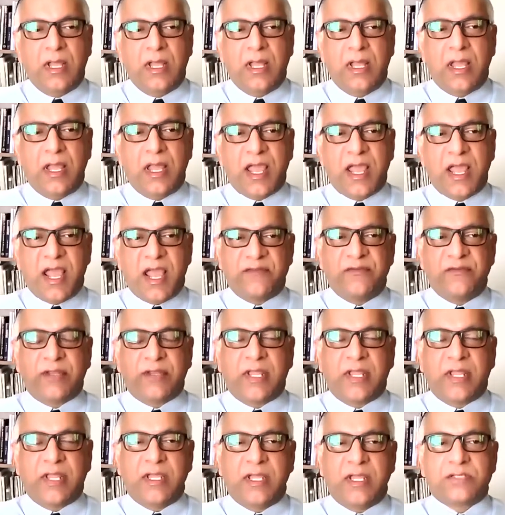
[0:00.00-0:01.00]

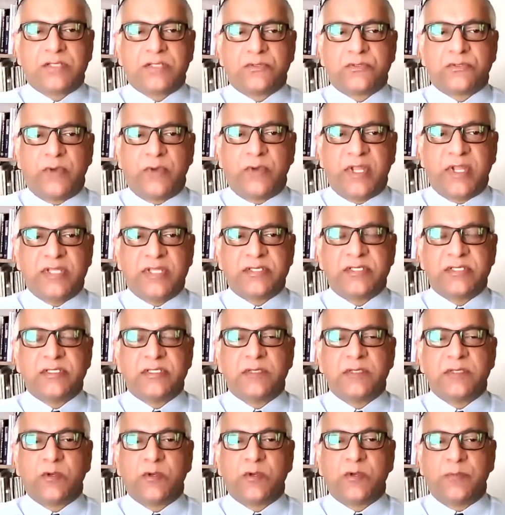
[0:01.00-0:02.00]
advocates racism or
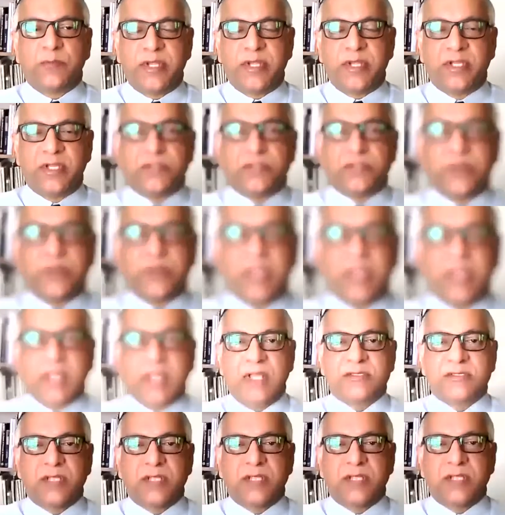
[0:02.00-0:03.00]
bigotry against any
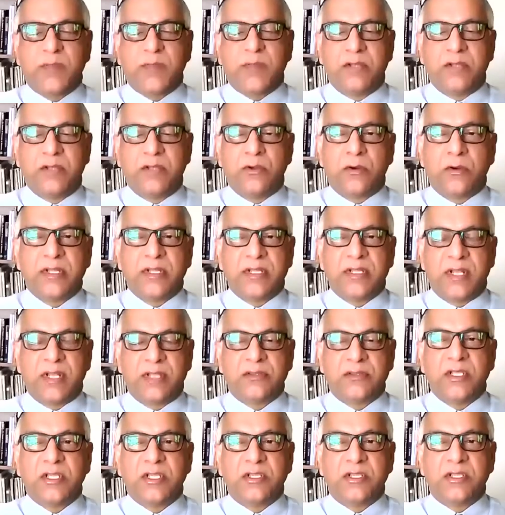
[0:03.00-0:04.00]
minority, then I think
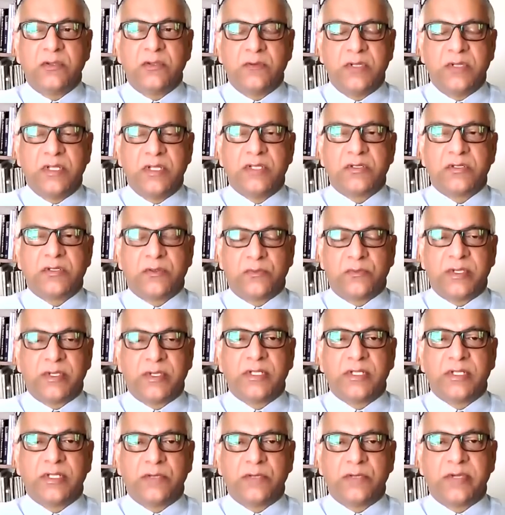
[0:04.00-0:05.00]
you need to really
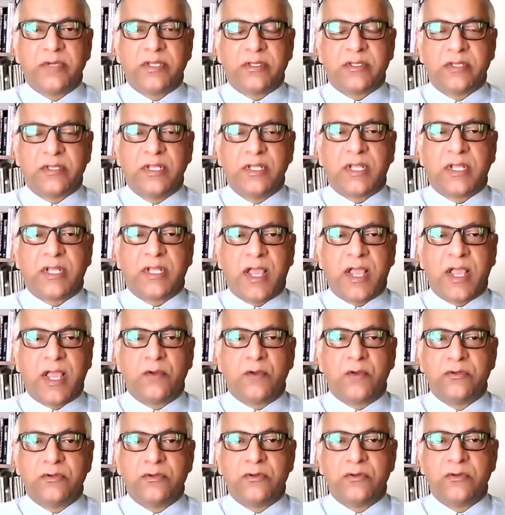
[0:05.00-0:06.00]
rethink how
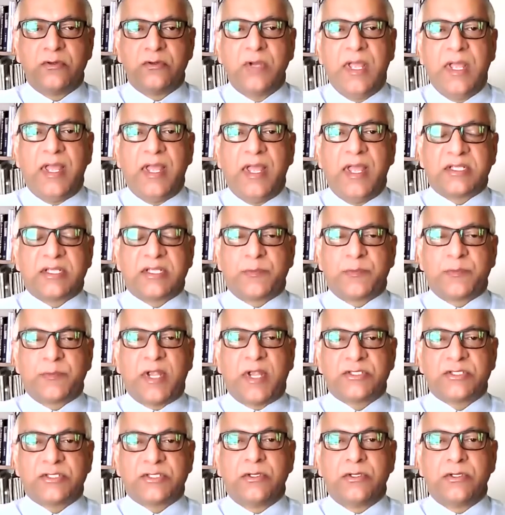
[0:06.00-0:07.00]
you express
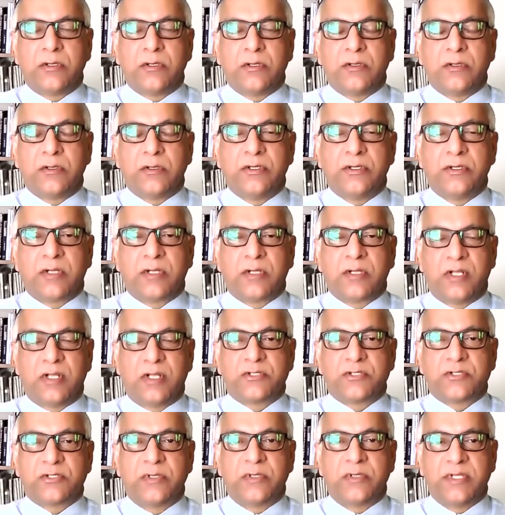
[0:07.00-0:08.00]
your cultural
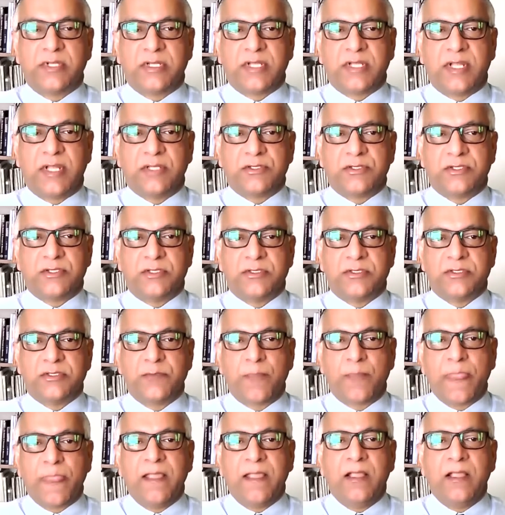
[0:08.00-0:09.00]
intentions.
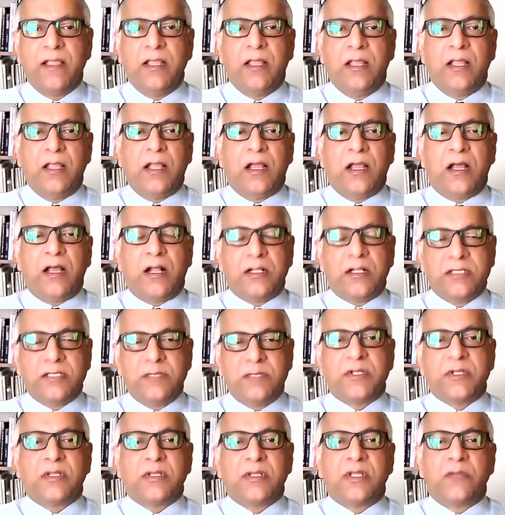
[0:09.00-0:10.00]

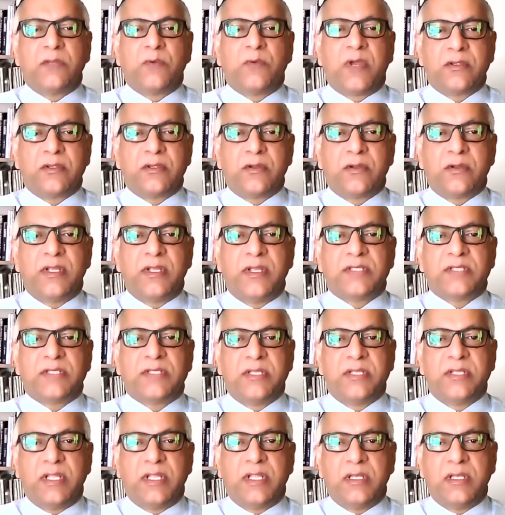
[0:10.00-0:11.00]
Ultimately, whether it's in
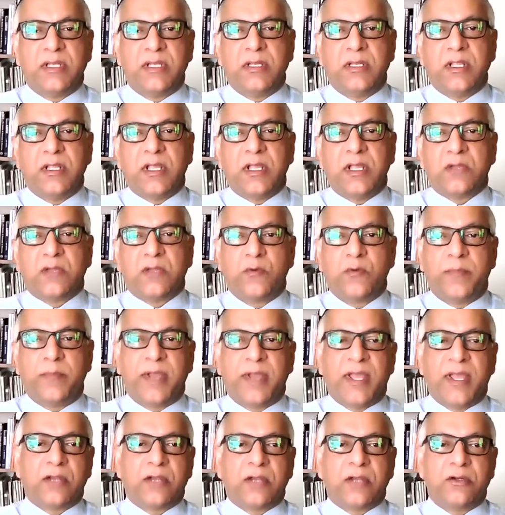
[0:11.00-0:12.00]
India, Quebec,
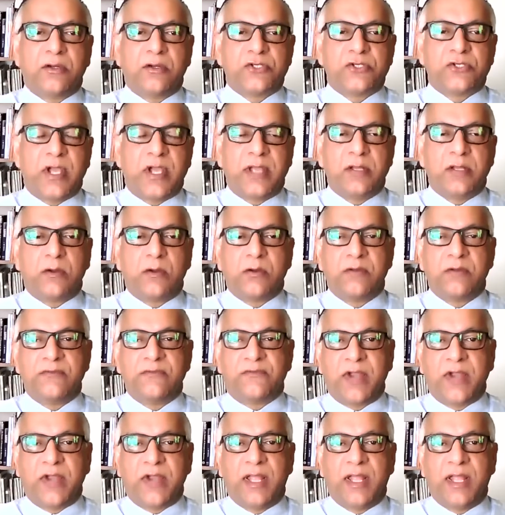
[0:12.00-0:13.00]
or China, or in
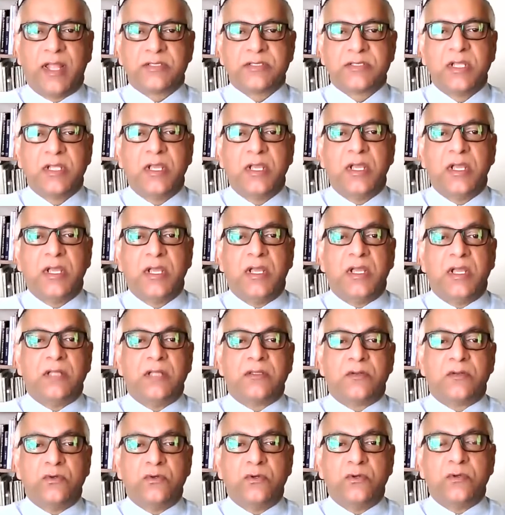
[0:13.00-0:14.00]
France, the
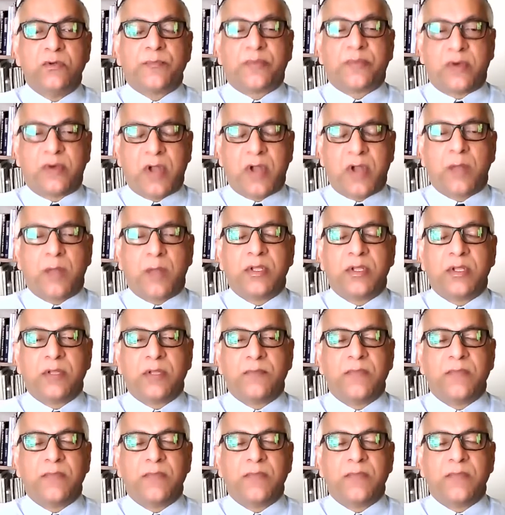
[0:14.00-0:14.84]
root problem